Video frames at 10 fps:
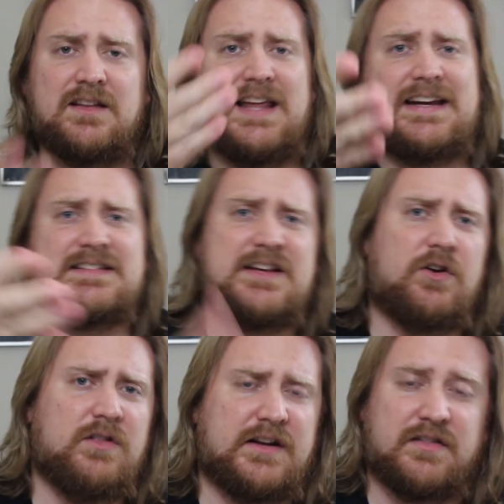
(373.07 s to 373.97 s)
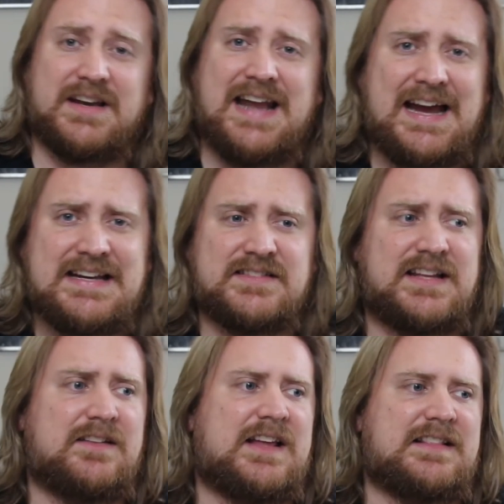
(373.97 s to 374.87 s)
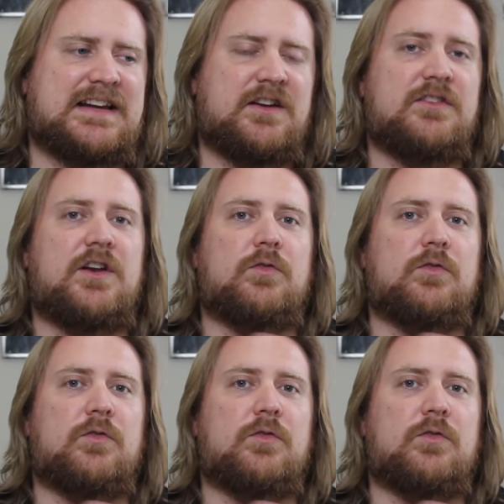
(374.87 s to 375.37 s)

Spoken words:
Like I said earlier, the 90s thing, like they could have